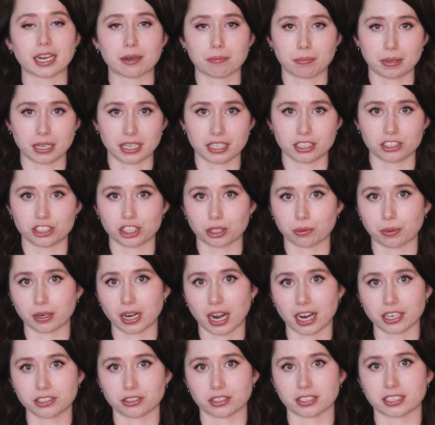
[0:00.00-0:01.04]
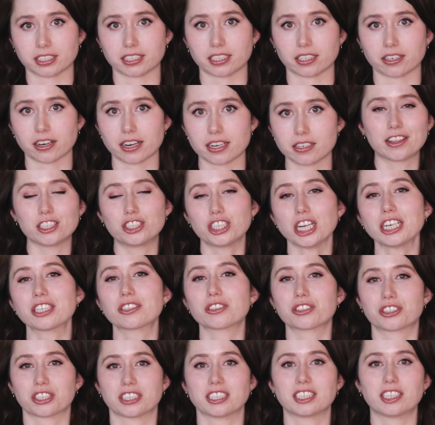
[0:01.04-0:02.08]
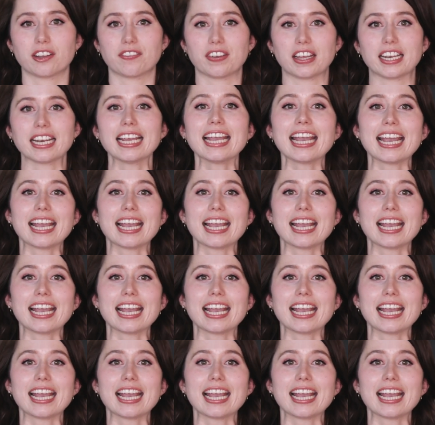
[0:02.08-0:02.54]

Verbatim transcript: and PEG100 stearate. The general gist of it